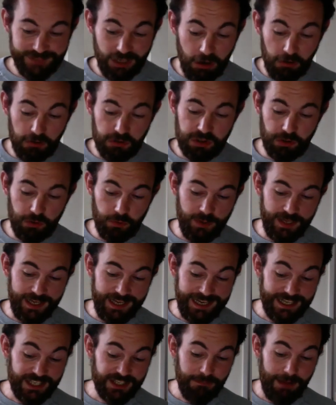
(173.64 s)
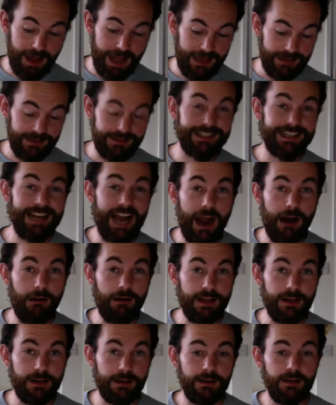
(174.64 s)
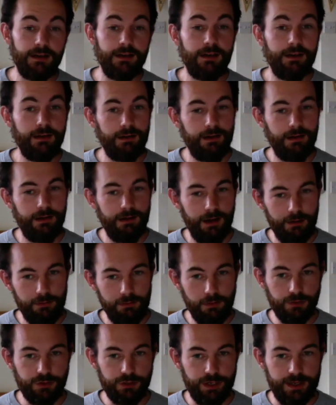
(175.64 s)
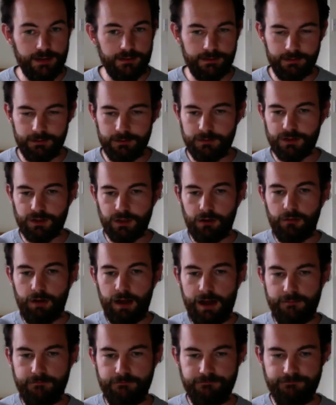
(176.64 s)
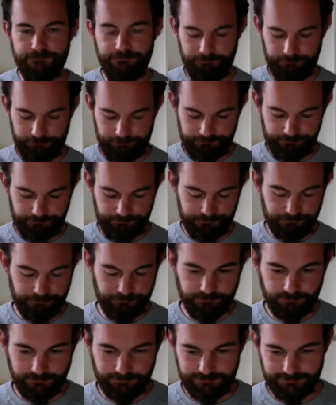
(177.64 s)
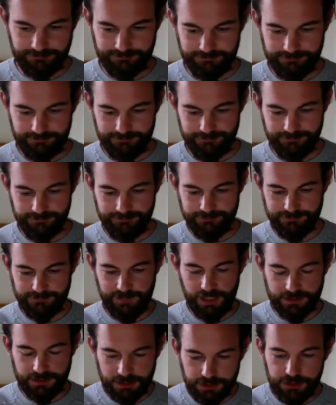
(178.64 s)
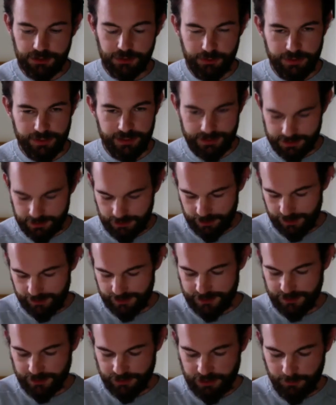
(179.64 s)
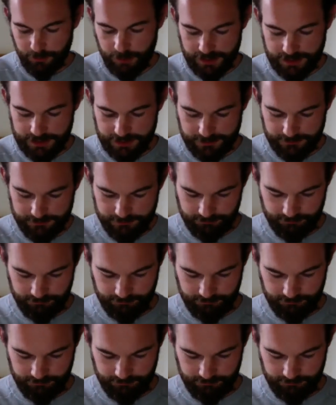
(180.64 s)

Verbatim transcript: Also, each man carried a rosary. So I'll just show you that it's not actually just a bracelet.